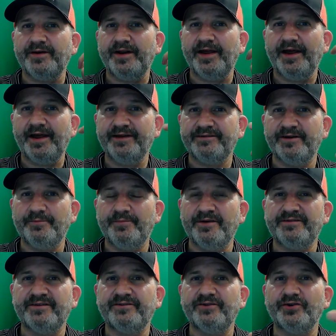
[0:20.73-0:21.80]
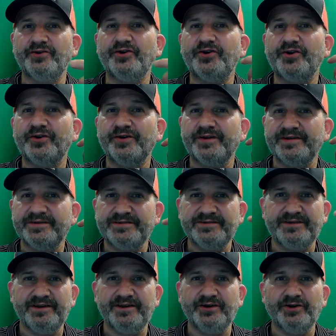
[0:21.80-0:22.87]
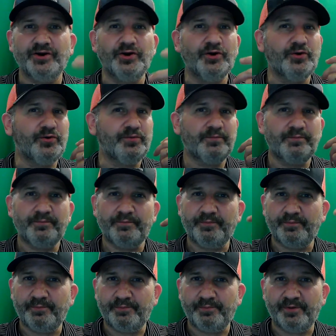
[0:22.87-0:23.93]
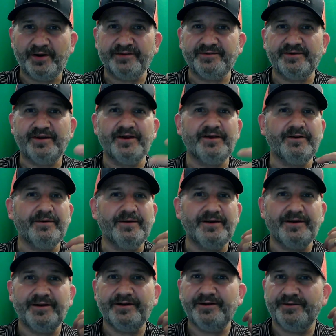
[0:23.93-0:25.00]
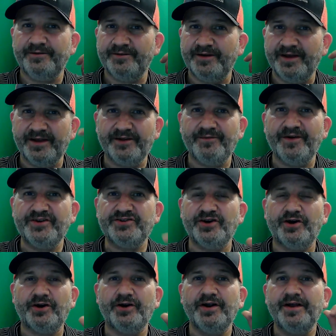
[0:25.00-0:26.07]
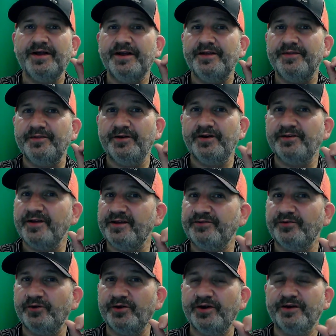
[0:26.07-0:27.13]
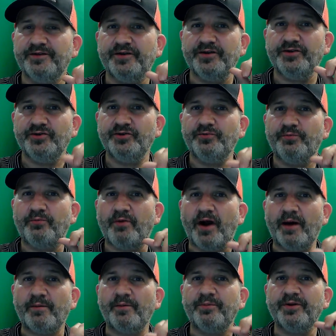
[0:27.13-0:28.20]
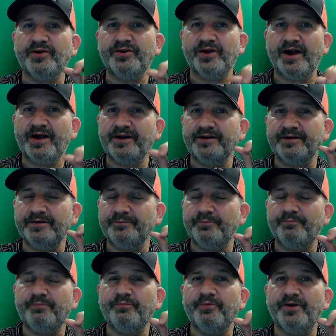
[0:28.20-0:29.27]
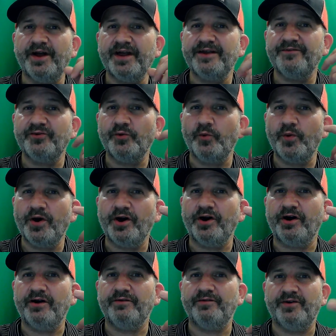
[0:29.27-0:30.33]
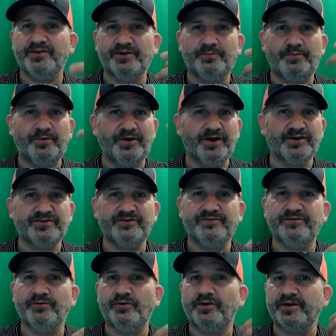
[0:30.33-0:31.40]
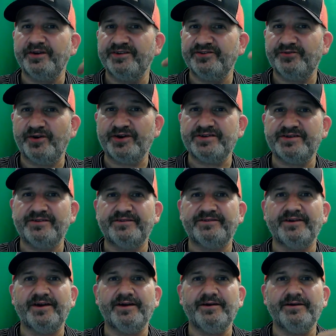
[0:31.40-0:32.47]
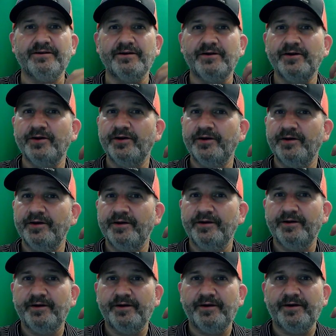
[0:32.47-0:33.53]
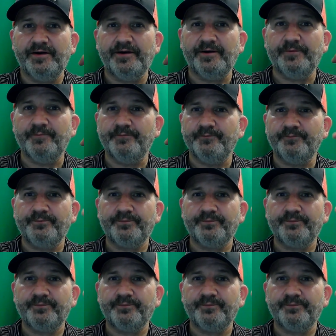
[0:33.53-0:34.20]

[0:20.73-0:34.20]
as a business owner, CEO, president, head of HR, there are things going on that you probably not even aware of on the production floor, construction site, um,